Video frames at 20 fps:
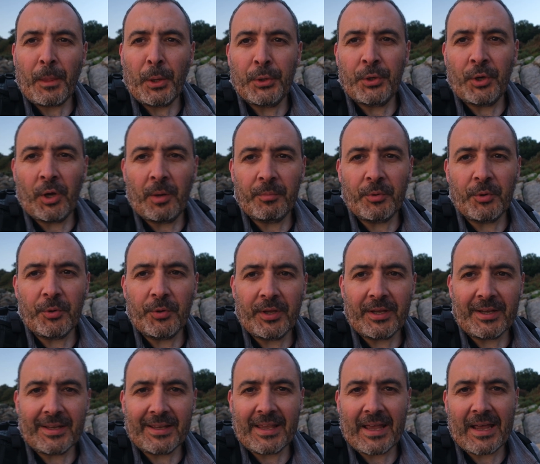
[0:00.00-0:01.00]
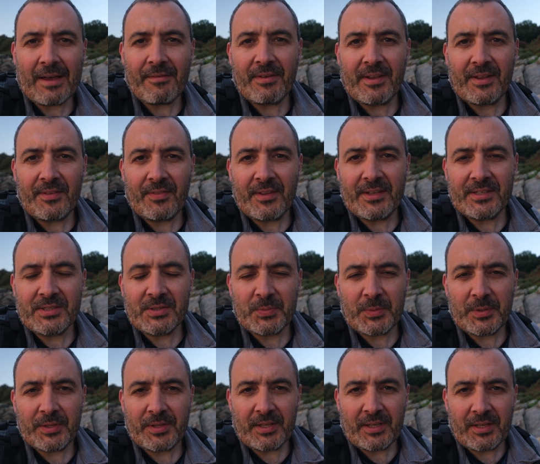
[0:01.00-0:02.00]
Now I'm going to caveat this
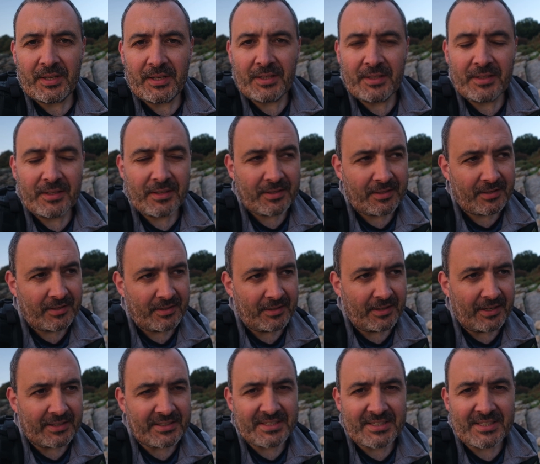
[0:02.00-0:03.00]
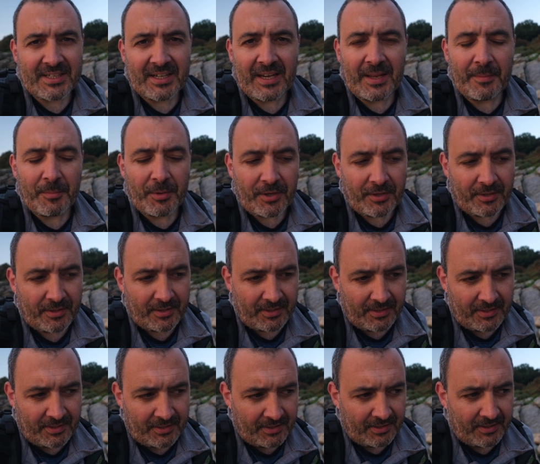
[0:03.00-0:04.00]
with a disclaimer.
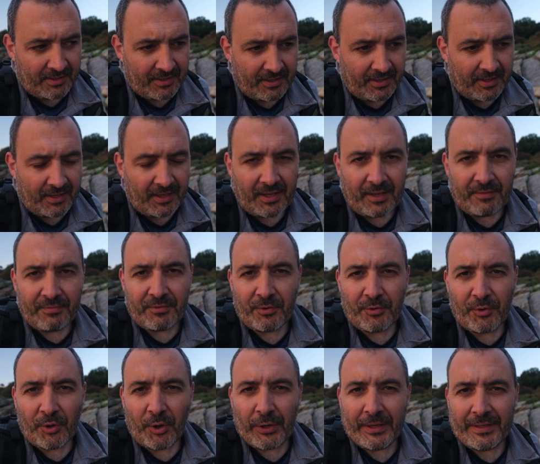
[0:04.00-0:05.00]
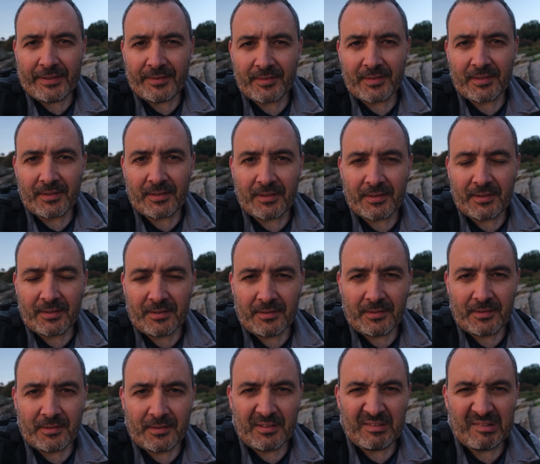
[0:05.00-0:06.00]
If you're not into
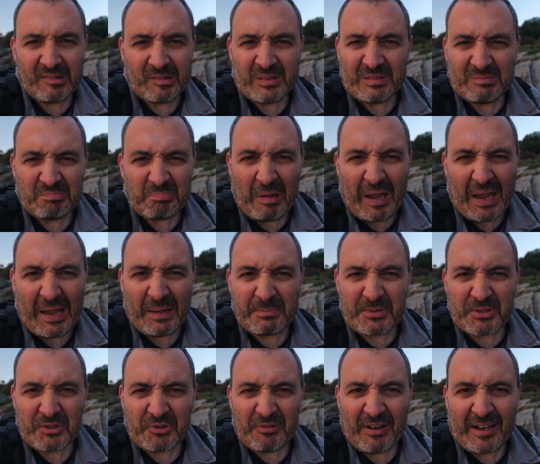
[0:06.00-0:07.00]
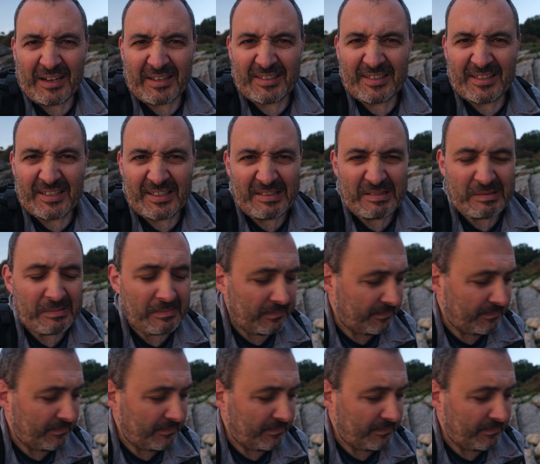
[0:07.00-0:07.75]
abstracty